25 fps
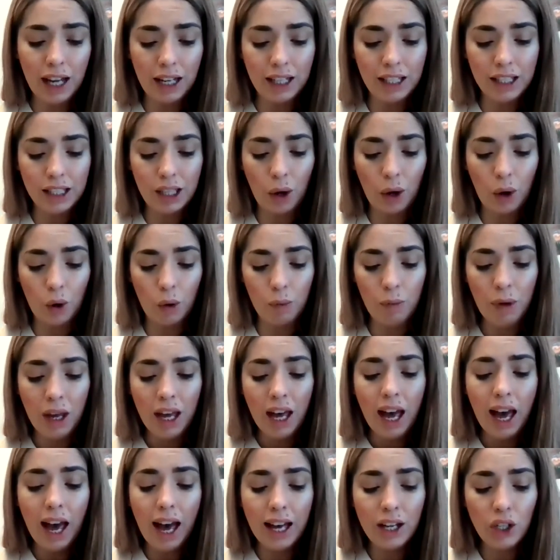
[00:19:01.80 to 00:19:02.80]
nice home
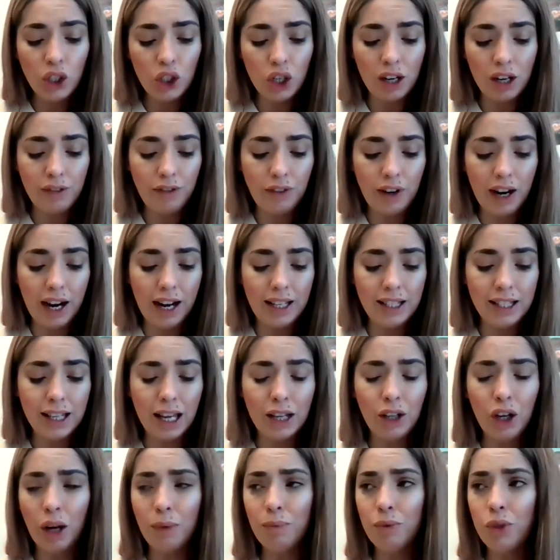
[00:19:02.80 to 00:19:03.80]
and our friends
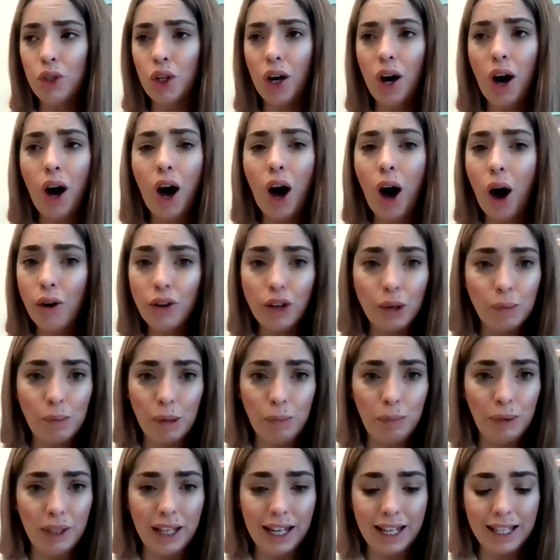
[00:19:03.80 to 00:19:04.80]
and come to a
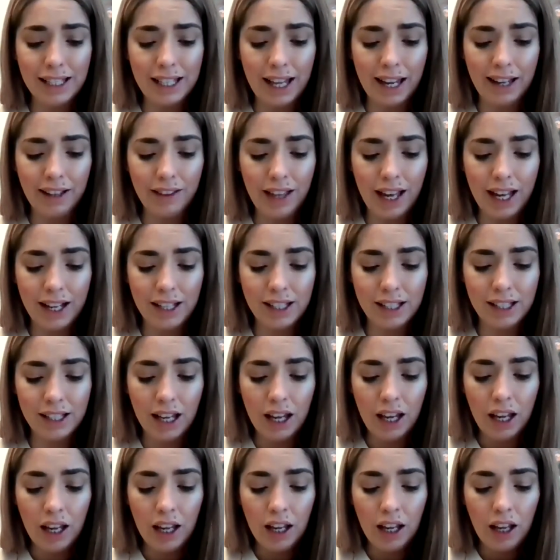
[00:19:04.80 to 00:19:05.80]
horrible place like this.
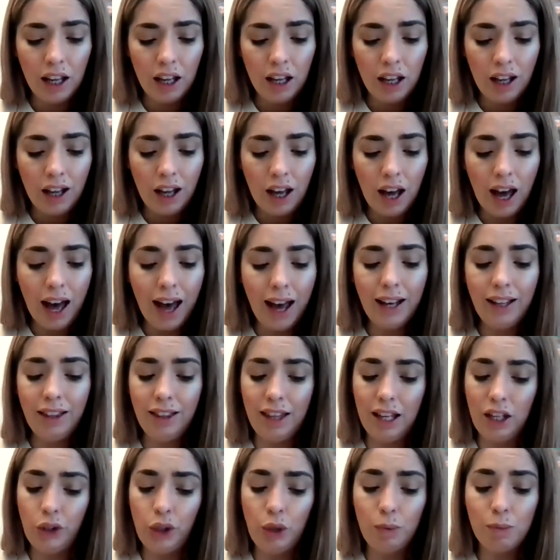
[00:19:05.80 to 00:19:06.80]
I
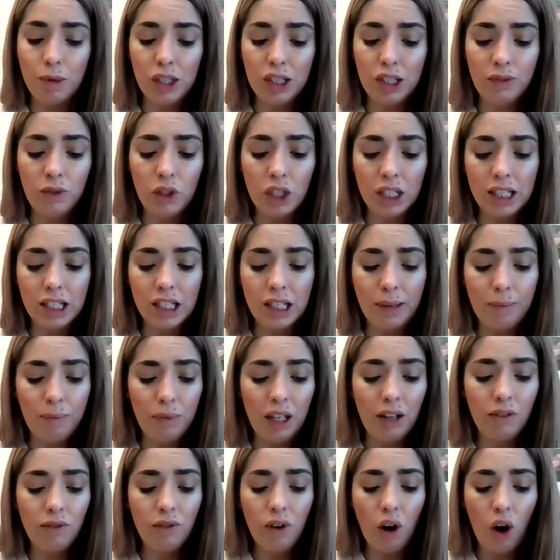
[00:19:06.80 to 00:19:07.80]
think you must have done
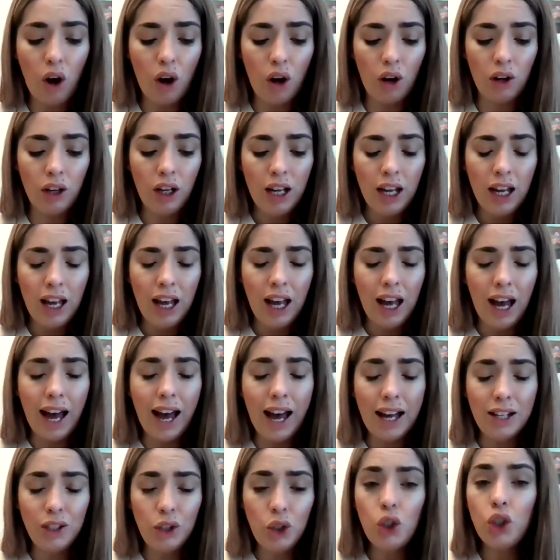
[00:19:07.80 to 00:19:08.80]
something wrong,
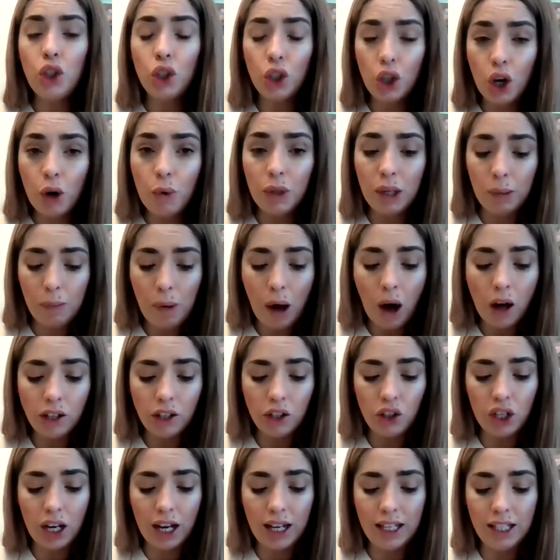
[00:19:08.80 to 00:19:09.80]
and you should go and
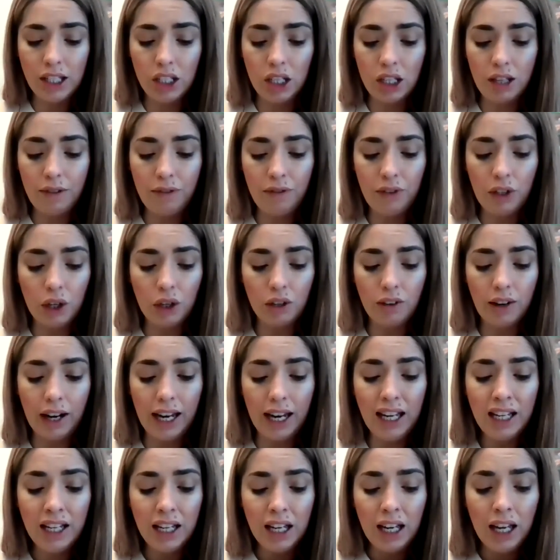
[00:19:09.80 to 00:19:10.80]
apologise to the
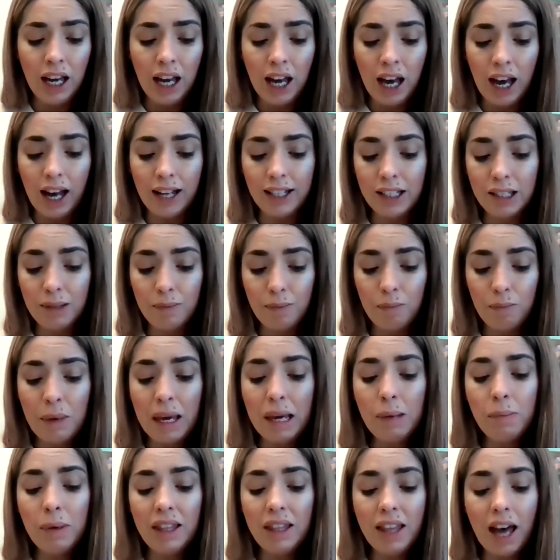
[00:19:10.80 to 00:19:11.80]
Fury. And
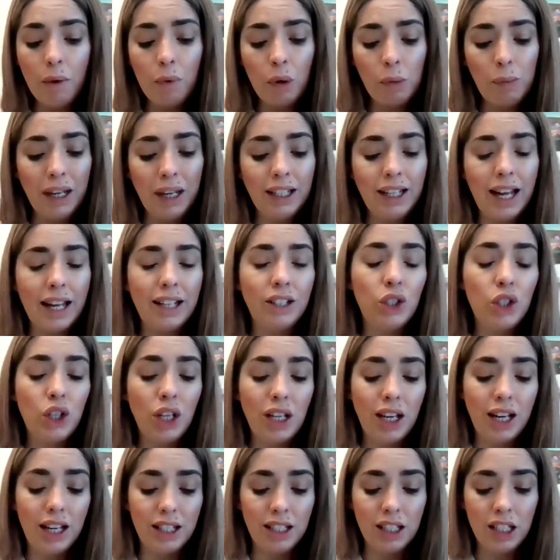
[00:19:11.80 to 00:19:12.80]
maybe that will be an end to
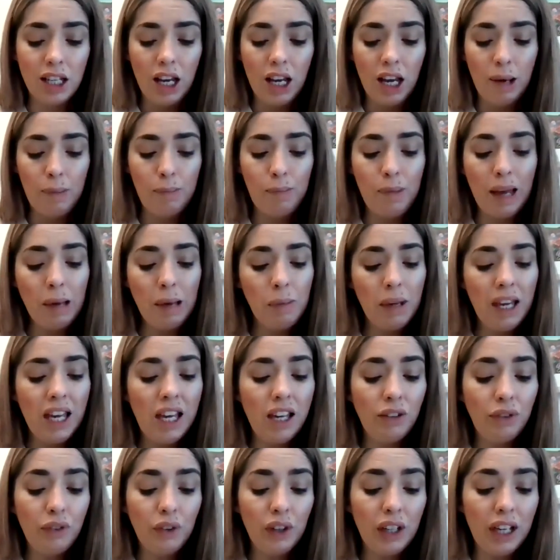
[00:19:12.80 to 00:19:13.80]
it. Maybe
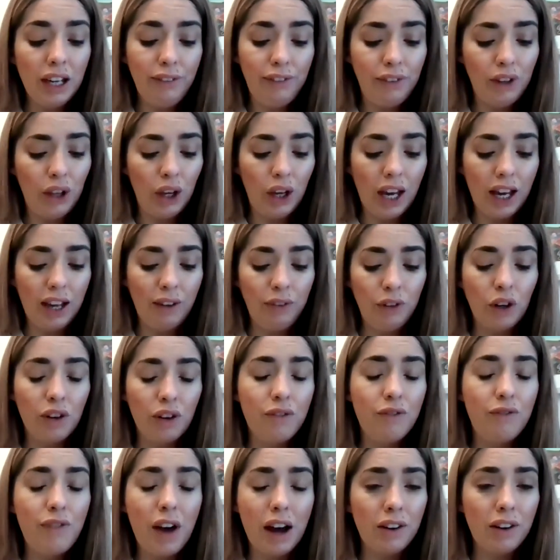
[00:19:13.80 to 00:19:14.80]
he'll forgive you if
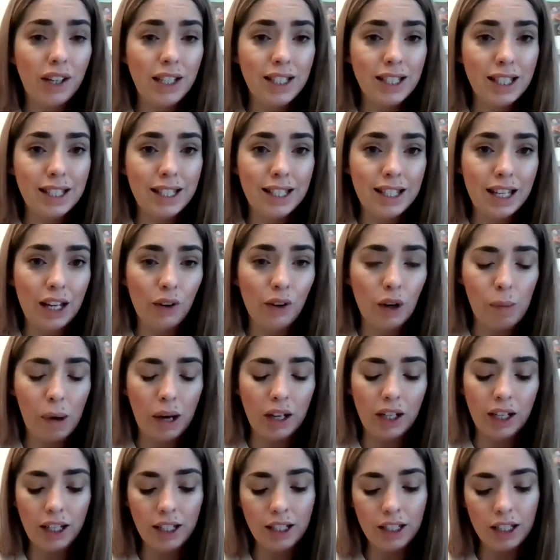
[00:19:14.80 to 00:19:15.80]
you're very sincere
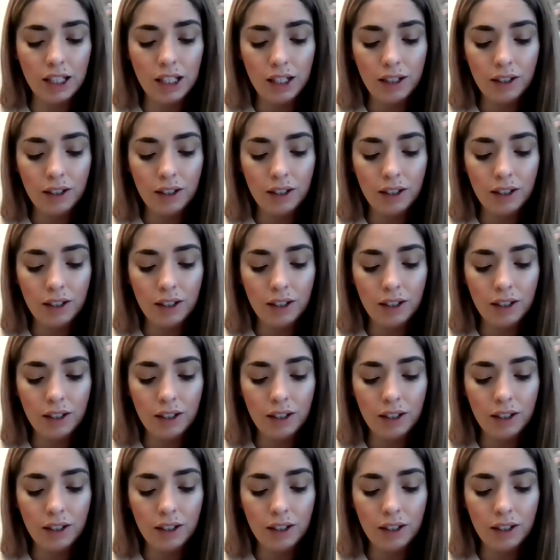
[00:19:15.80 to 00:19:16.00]
about it.